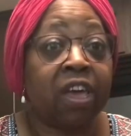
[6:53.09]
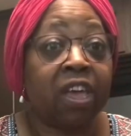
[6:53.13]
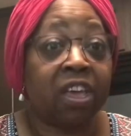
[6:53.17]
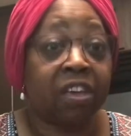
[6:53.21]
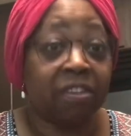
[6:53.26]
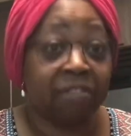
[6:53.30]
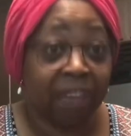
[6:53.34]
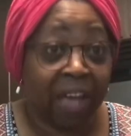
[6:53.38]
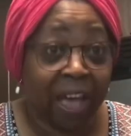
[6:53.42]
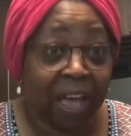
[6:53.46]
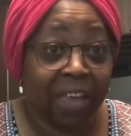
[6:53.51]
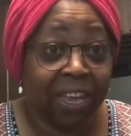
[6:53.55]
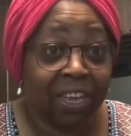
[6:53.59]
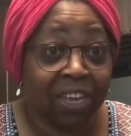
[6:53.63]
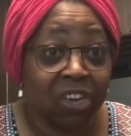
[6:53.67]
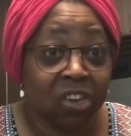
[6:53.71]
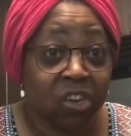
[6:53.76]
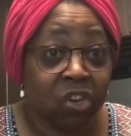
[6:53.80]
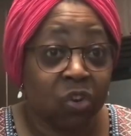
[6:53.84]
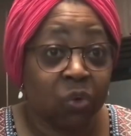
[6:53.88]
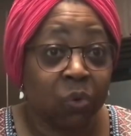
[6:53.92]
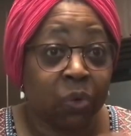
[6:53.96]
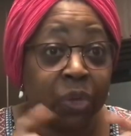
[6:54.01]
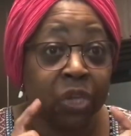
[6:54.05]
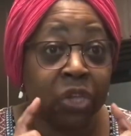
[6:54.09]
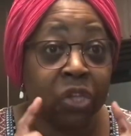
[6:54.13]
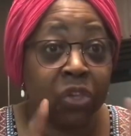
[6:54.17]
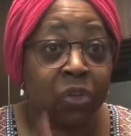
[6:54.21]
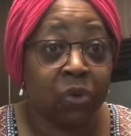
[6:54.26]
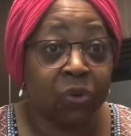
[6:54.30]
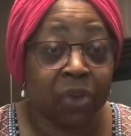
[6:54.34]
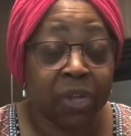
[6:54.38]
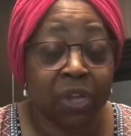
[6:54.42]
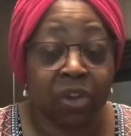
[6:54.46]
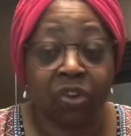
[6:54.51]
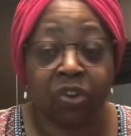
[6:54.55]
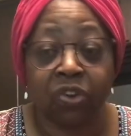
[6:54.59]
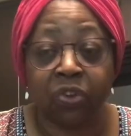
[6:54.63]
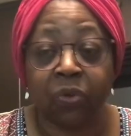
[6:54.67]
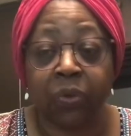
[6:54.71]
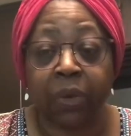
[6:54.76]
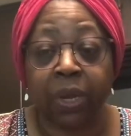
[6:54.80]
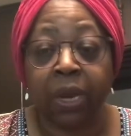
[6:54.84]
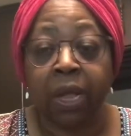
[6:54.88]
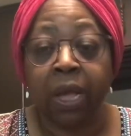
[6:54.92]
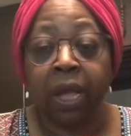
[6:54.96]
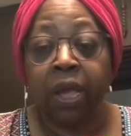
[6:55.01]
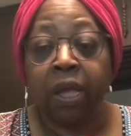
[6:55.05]
if I can do it you can do
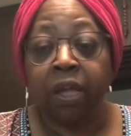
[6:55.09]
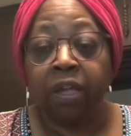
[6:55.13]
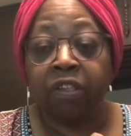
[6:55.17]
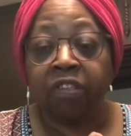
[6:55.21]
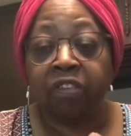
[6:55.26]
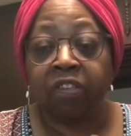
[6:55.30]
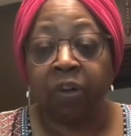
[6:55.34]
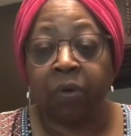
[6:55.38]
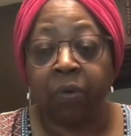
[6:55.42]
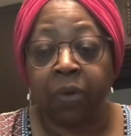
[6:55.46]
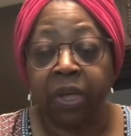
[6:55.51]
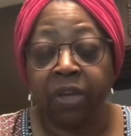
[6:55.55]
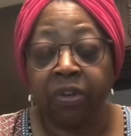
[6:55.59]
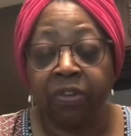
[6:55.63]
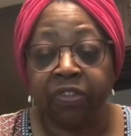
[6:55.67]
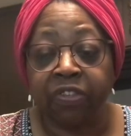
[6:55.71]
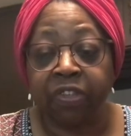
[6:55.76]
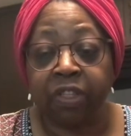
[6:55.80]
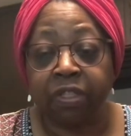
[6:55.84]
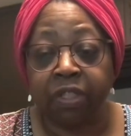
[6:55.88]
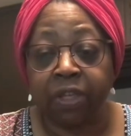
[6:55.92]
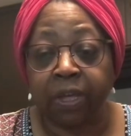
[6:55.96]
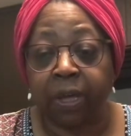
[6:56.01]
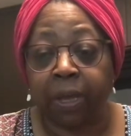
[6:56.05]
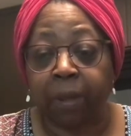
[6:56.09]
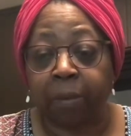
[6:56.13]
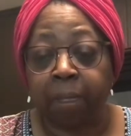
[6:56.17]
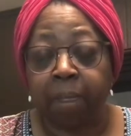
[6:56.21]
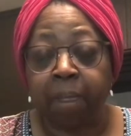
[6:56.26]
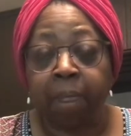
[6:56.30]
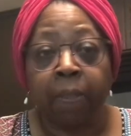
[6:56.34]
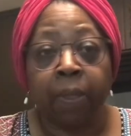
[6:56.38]
it so here's the thing